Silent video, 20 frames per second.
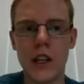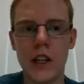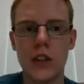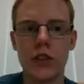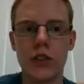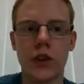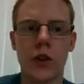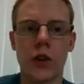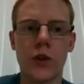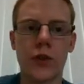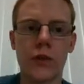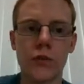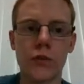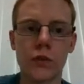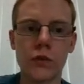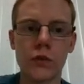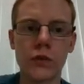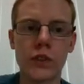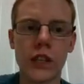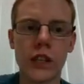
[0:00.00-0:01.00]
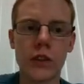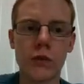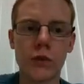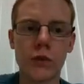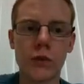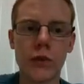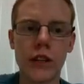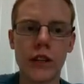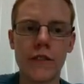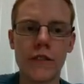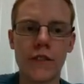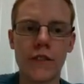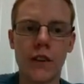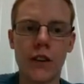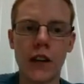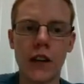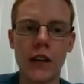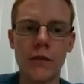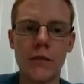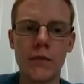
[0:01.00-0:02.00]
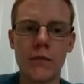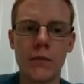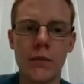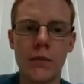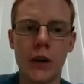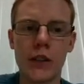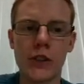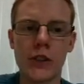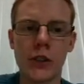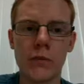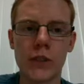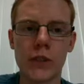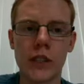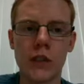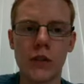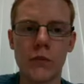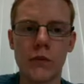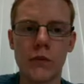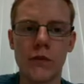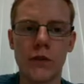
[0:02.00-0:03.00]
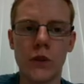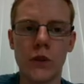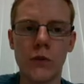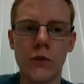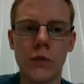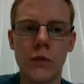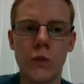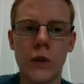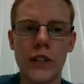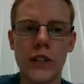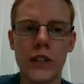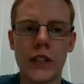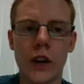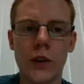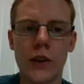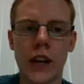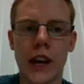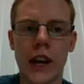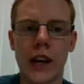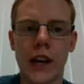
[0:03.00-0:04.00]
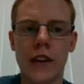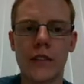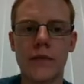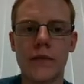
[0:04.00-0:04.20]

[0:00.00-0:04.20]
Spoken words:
So the rules that are already fine by Chomsky Normal Form, we don't add.